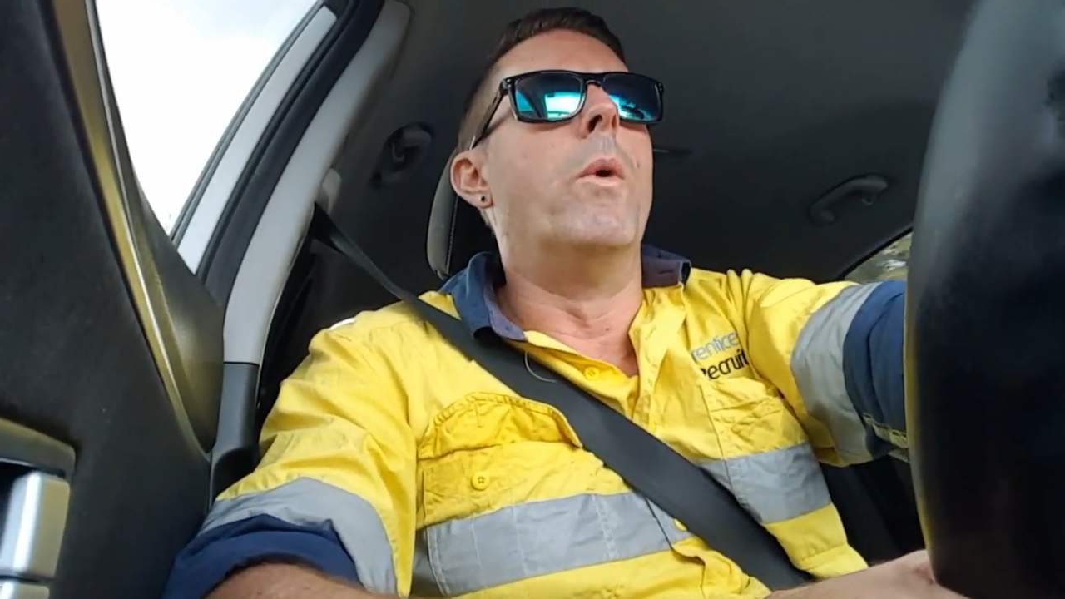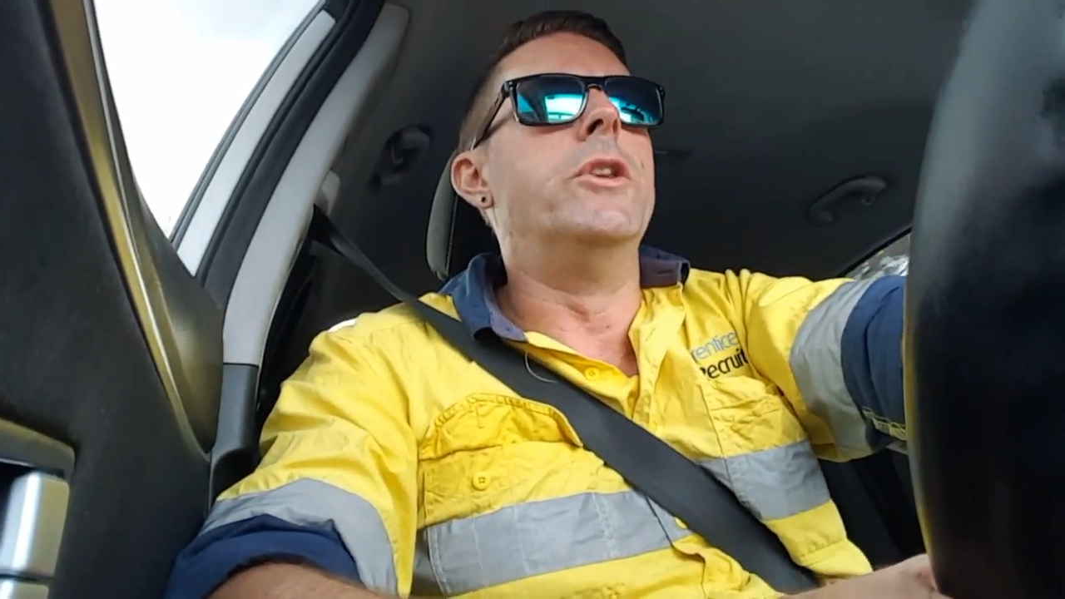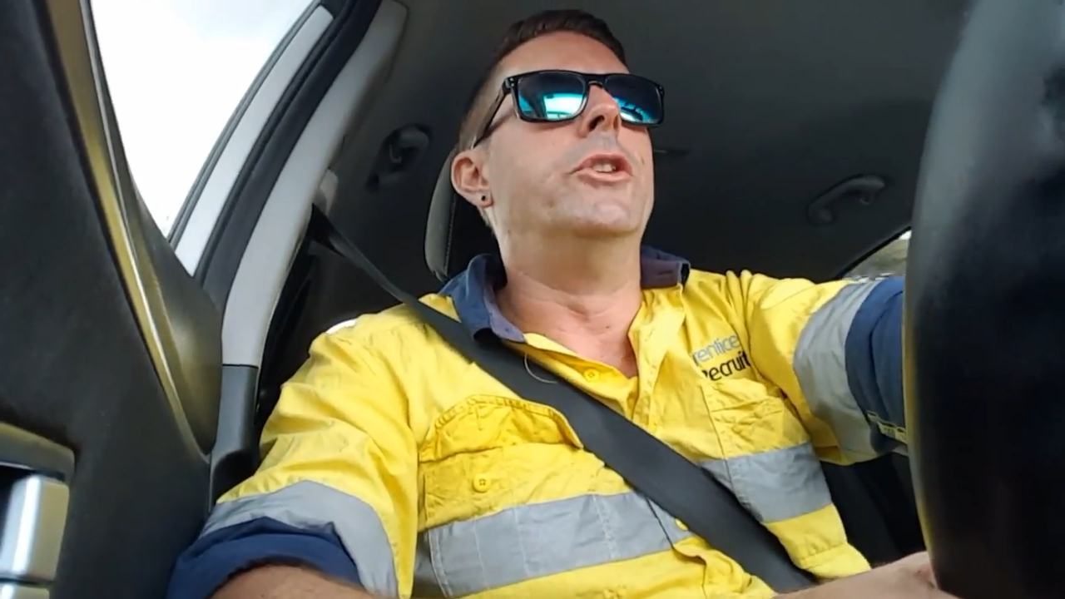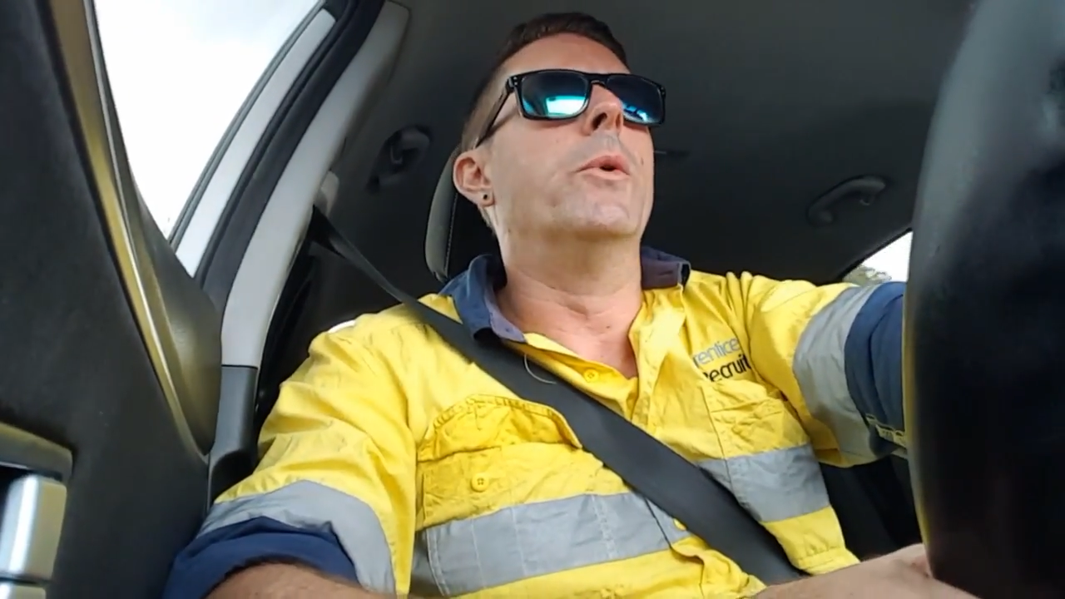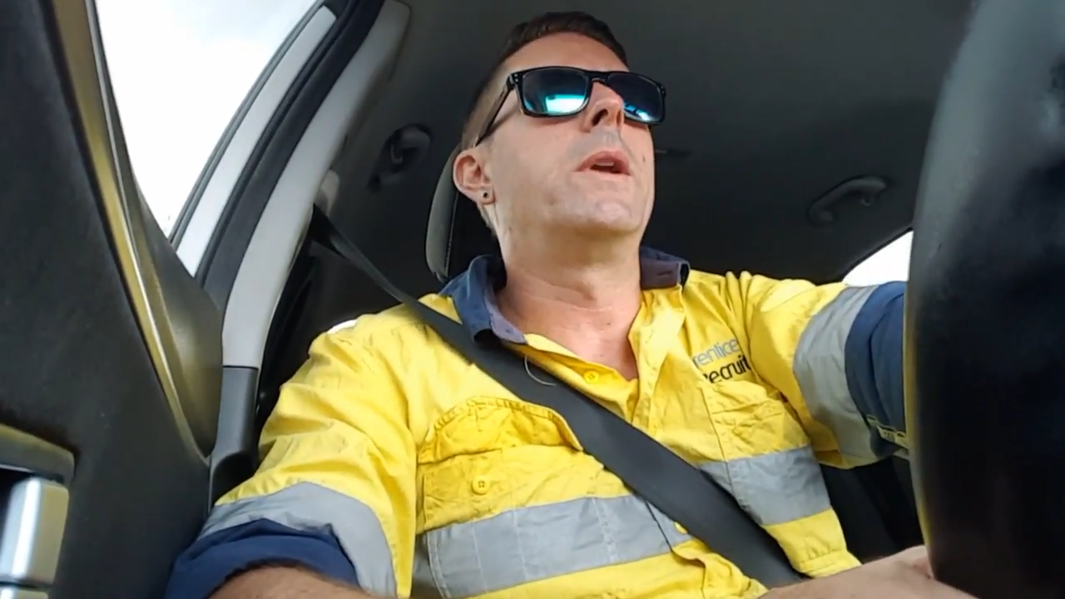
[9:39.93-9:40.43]

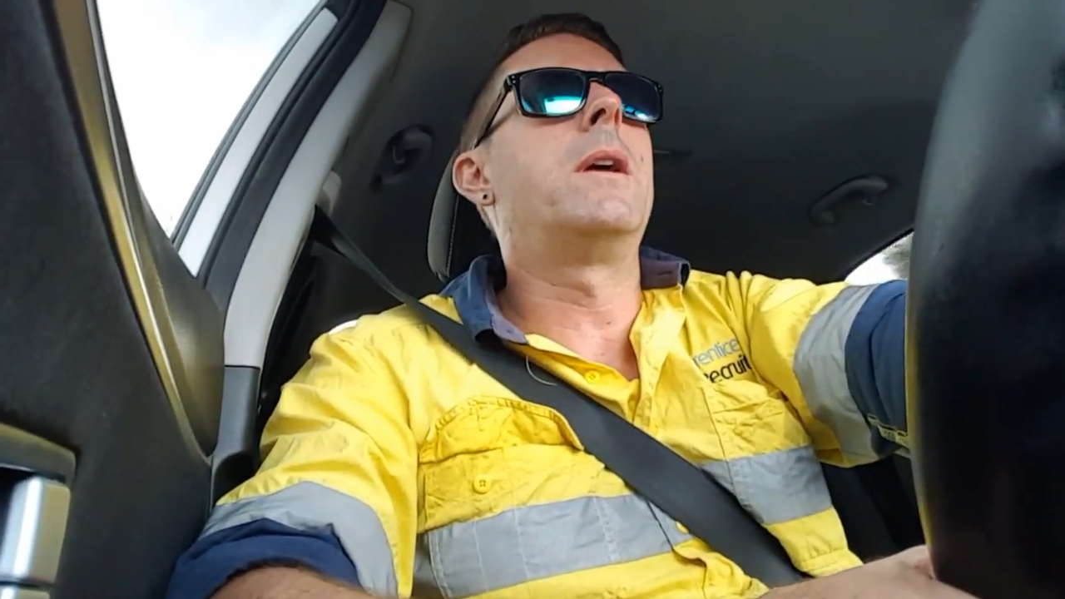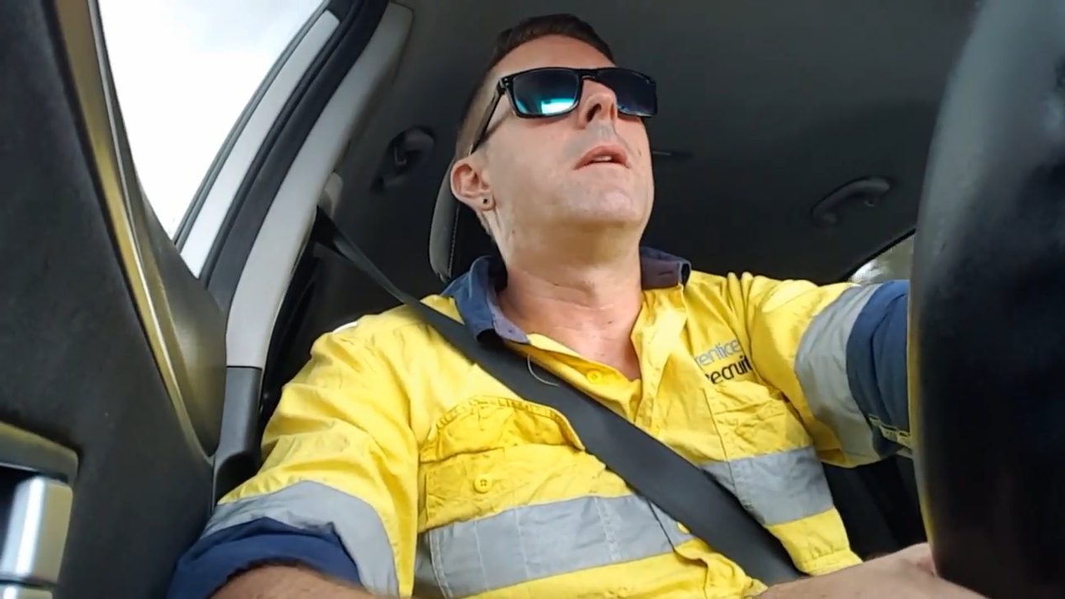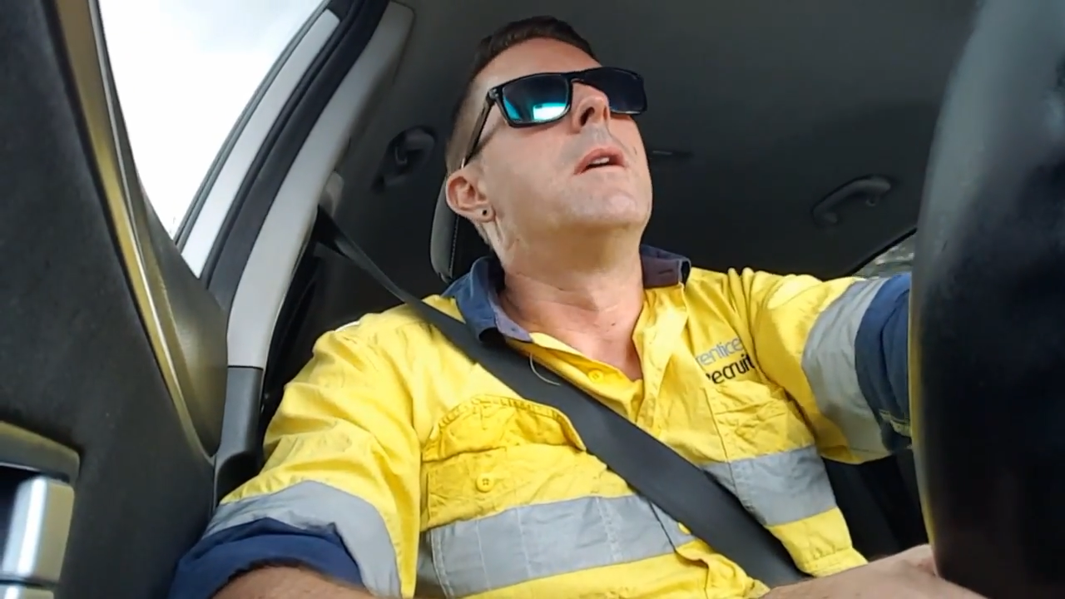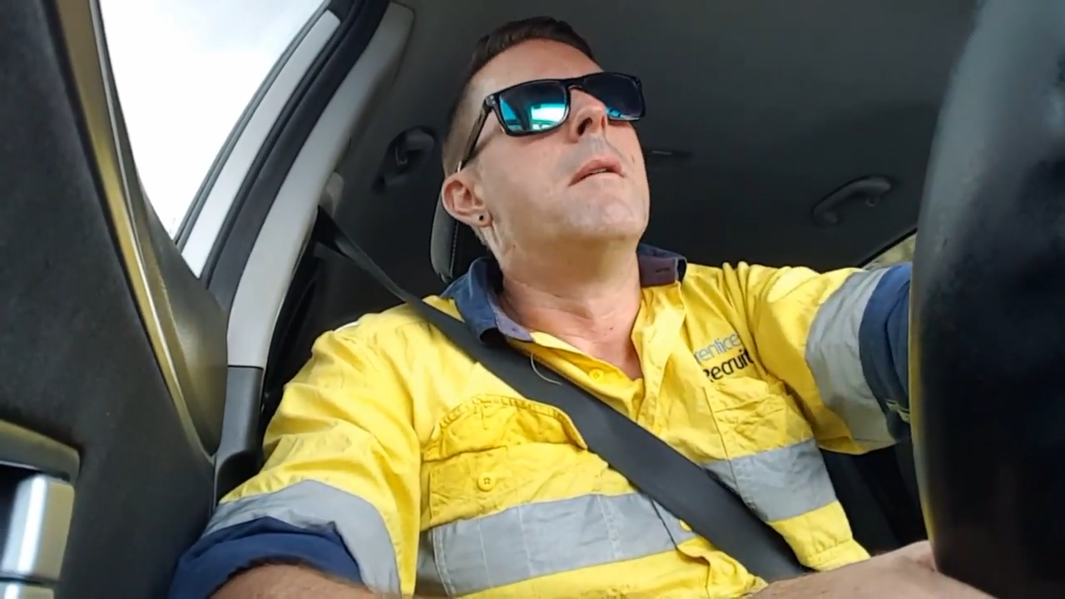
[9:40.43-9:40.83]
when you're doing it,